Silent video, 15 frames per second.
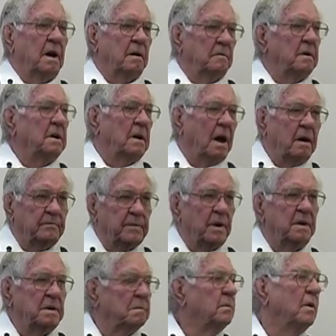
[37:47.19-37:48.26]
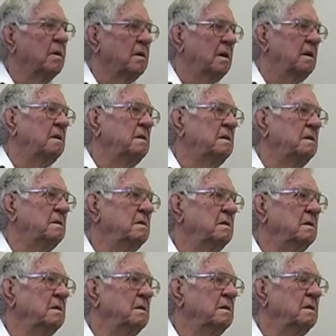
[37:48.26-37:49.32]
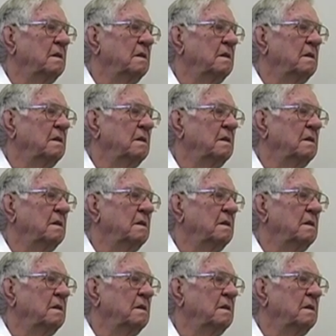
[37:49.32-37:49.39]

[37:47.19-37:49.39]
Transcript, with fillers: I operated the boiler. Okay.